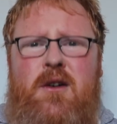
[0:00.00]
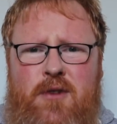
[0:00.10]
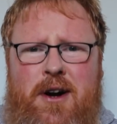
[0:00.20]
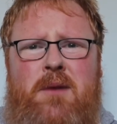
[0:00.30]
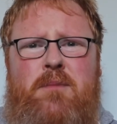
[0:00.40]

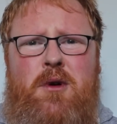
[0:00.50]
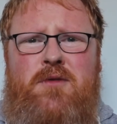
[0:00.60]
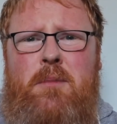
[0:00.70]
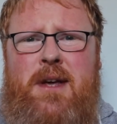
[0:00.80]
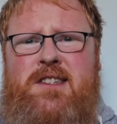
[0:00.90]
Very
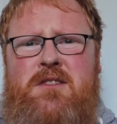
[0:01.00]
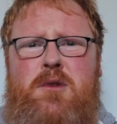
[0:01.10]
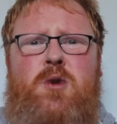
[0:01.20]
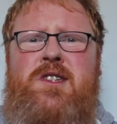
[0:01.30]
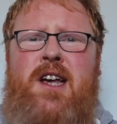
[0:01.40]
beautiful piece of
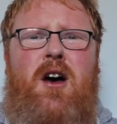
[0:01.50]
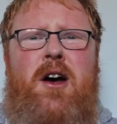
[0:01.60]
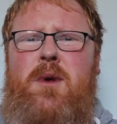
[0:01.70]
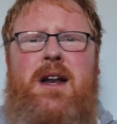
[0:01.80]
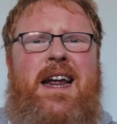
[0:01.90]
music.
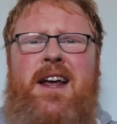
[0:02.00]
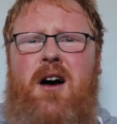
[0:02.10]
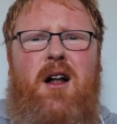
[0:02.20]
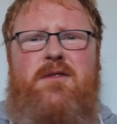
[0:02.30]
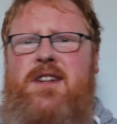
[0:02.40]
I will link
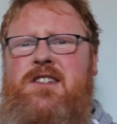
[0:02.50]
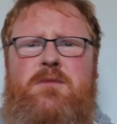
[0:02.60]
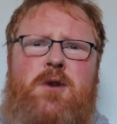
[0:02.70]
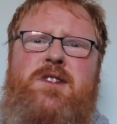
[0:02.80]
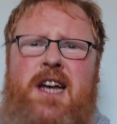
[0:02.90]
all of
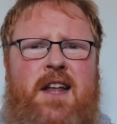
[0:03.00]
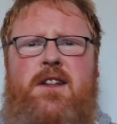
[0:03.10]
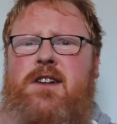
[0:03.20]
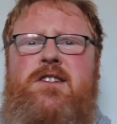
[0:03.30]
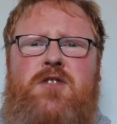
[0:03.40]
this music in
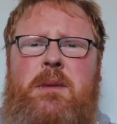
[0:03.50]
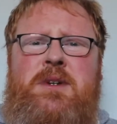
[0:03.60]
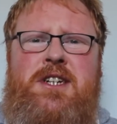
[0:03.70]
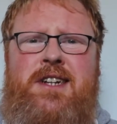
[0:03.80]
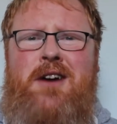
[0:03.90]
the
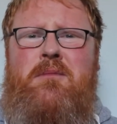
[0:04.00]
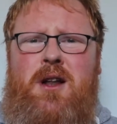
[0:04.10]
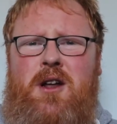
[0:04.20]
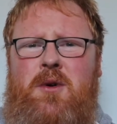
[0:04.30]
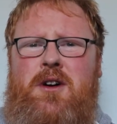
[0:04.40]
description down
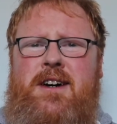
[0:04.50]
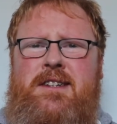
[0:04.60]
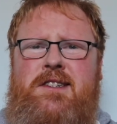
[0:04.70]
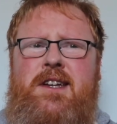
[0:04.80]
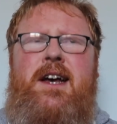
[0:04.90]
below
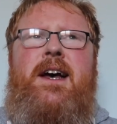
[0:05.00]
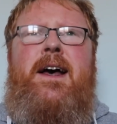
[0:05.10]
guys.